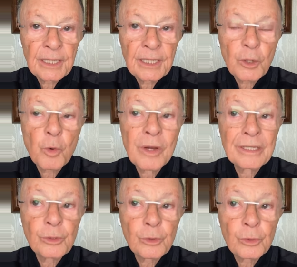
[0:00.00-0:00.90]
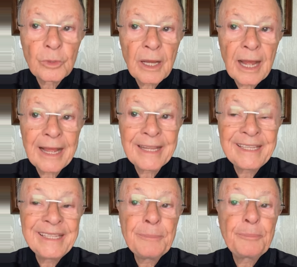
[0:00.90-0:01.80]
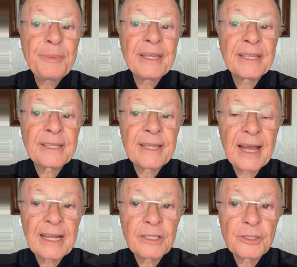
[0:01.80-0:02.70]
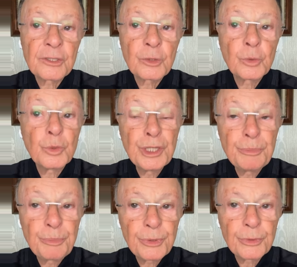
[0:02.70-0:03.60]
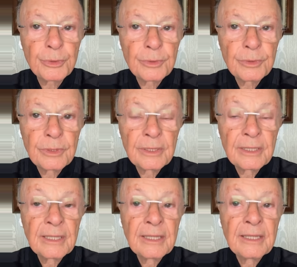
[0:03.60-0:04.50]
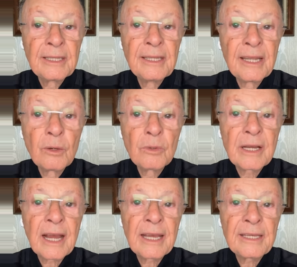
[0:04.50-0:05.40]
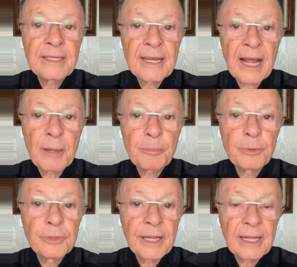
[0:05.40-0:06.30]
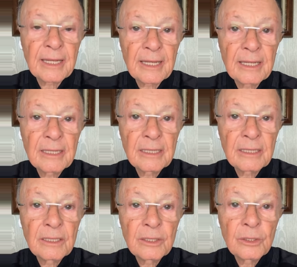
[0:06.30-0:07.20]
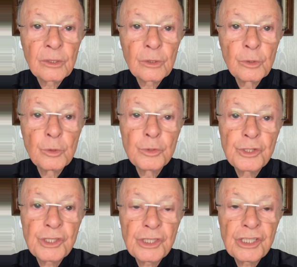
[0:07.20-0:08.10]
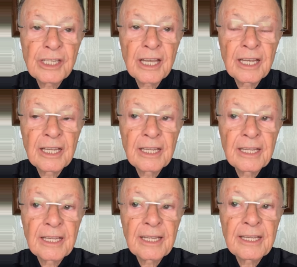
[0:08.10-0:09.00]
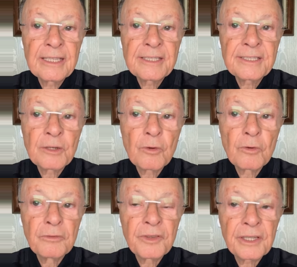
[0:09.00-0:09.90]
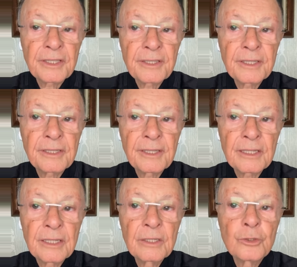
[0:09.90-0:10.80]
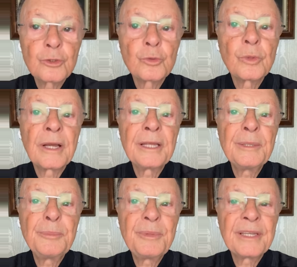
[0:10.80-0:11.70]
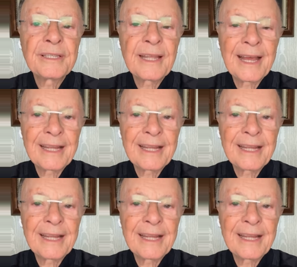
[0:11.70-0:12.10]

As for the wickedness of the wicked, he shall not fall because of it in the day that he turns from his wickedness